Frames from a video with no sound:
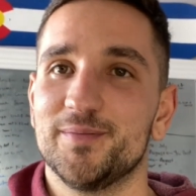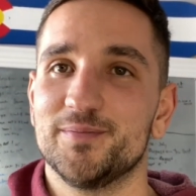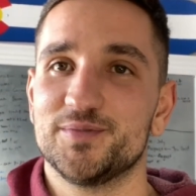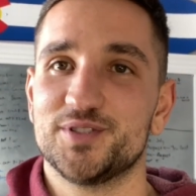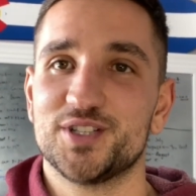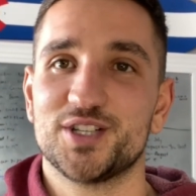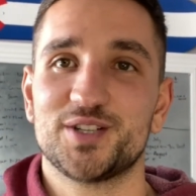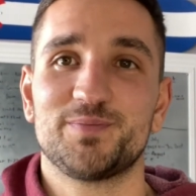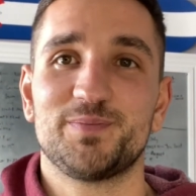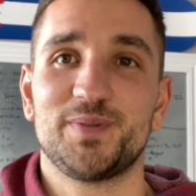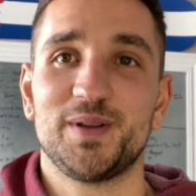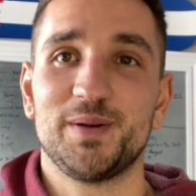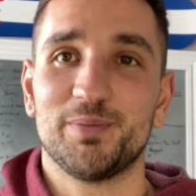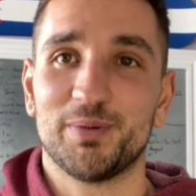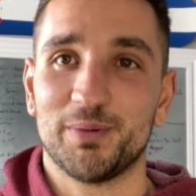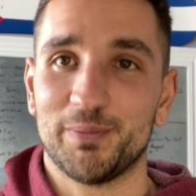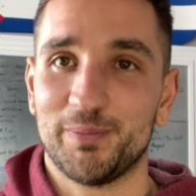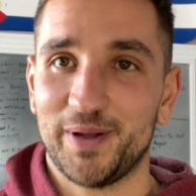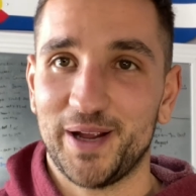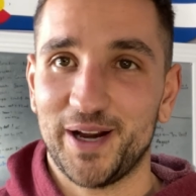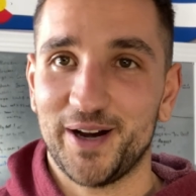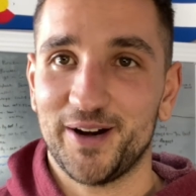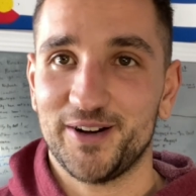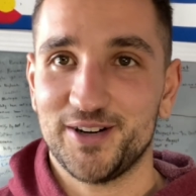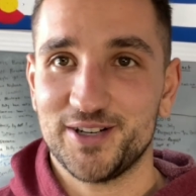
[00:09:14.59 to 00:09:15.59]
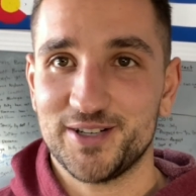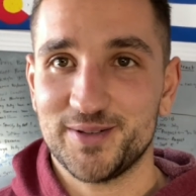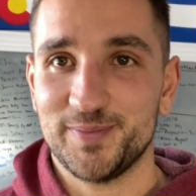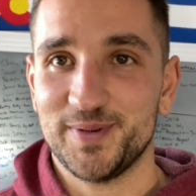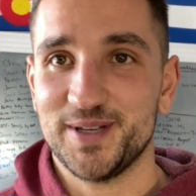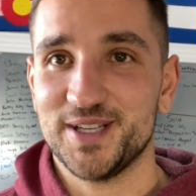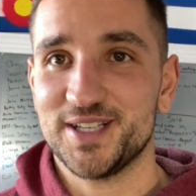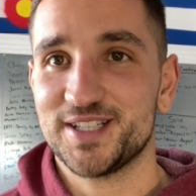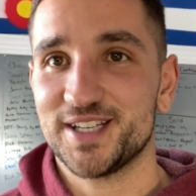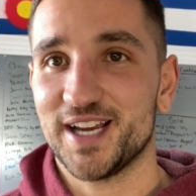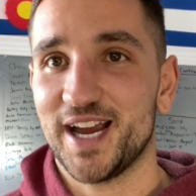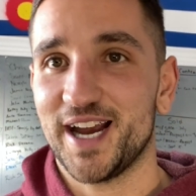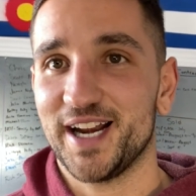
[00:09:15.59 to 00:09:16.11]
just be prepared to be
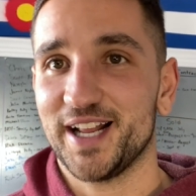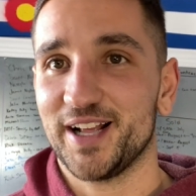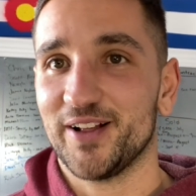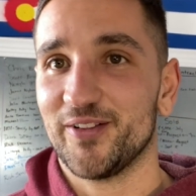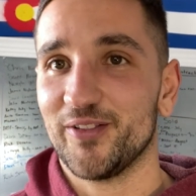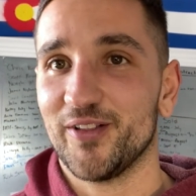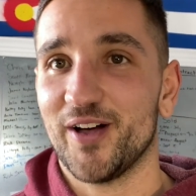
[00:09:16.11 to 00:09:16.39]
signing a